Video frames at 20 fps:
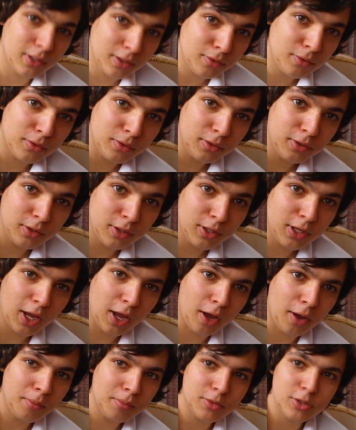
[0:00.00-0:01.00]
Go on, you can get
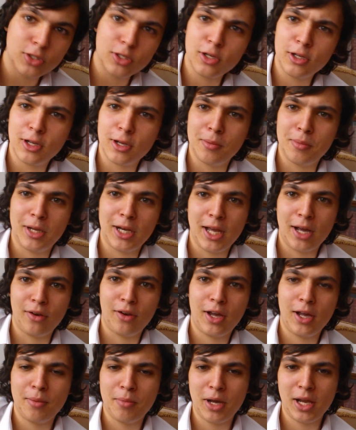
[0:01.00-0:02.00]
up. She's looking at me now
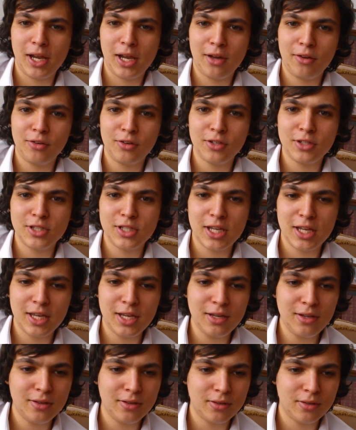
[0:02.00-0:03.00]
like, am I allowed on the
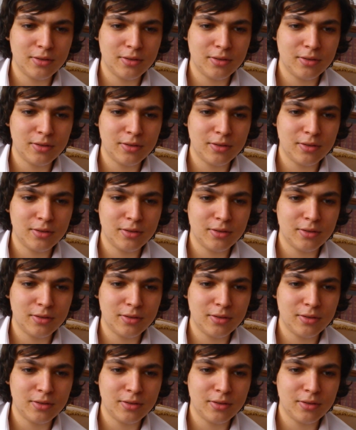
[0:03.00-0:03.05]
settee?